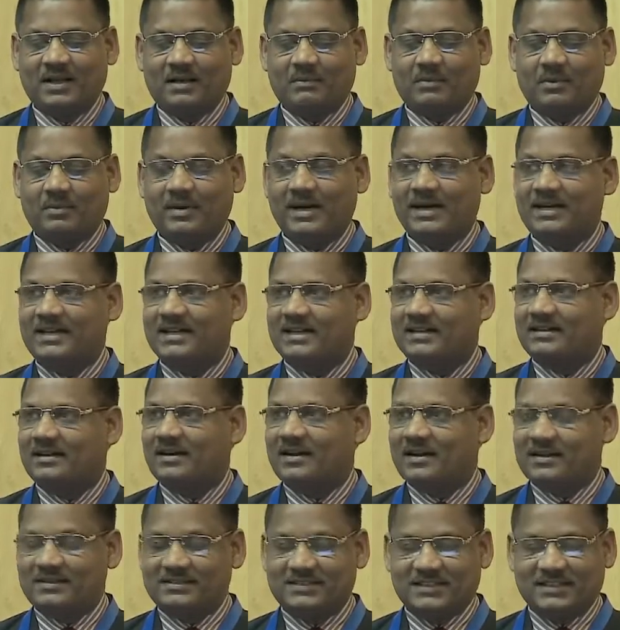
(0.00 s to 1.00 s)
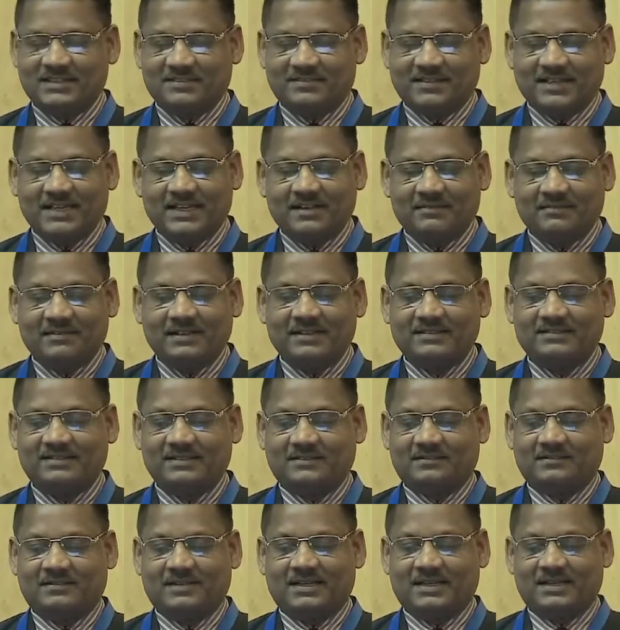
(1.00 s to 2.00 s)
mobile technology is very
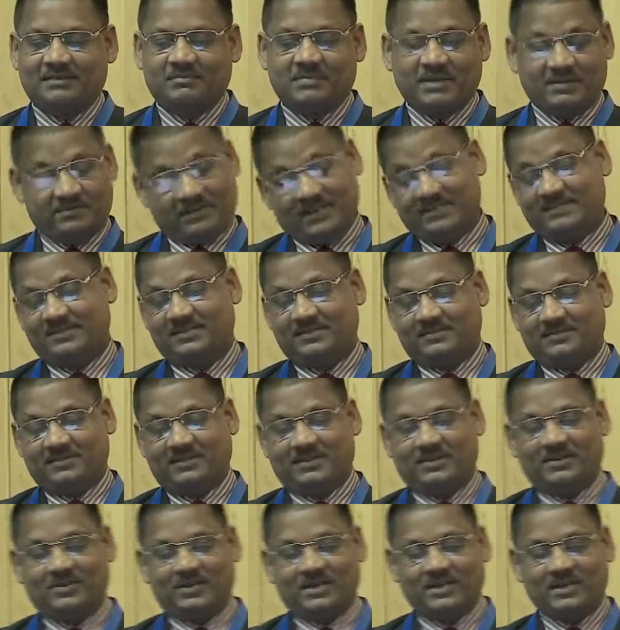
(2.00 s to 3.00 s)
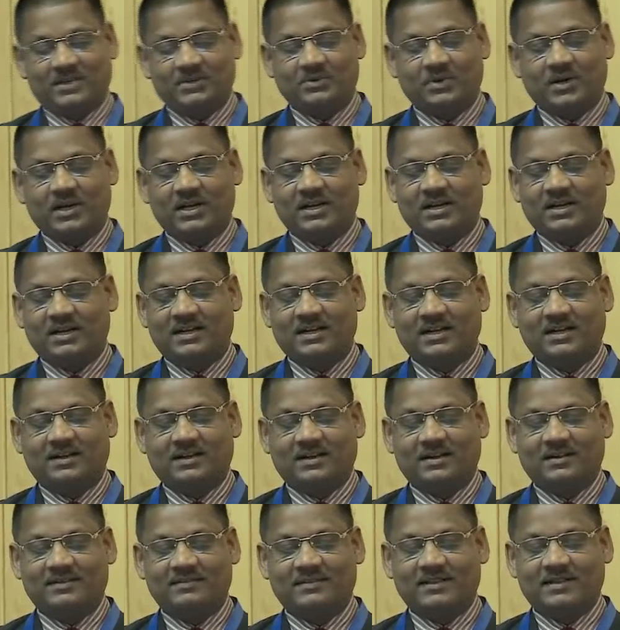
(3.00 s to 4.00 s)
invasive and pervasive, and you all
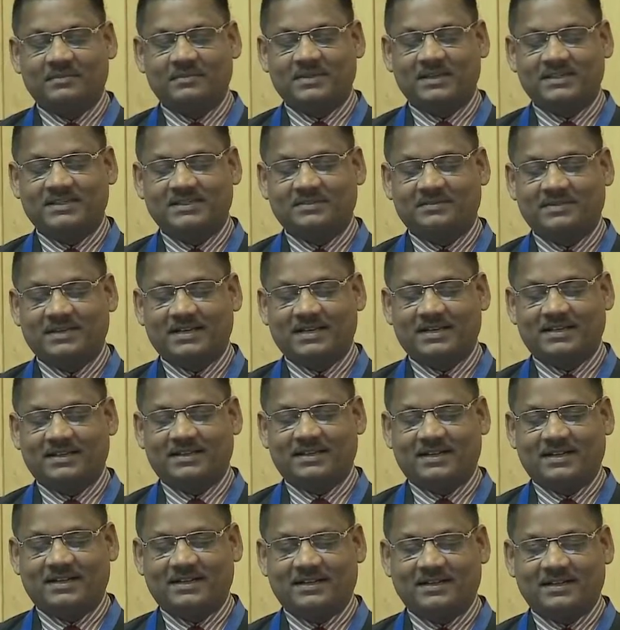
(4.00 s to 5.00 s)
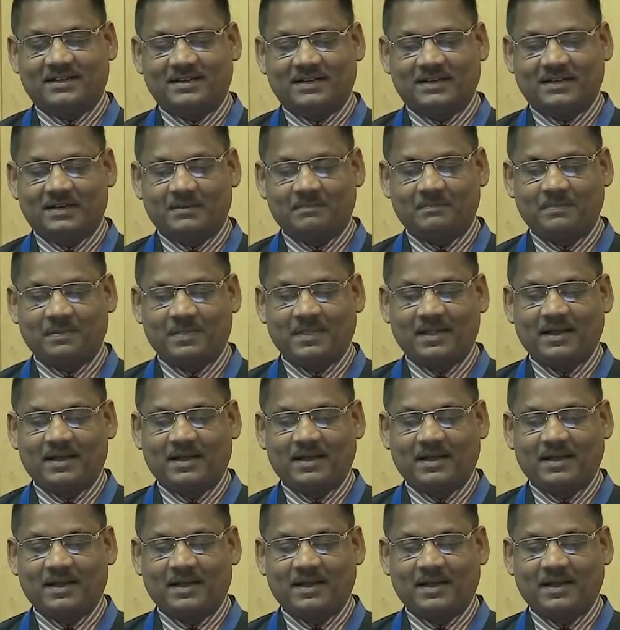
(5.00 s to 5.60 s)
are very much aware that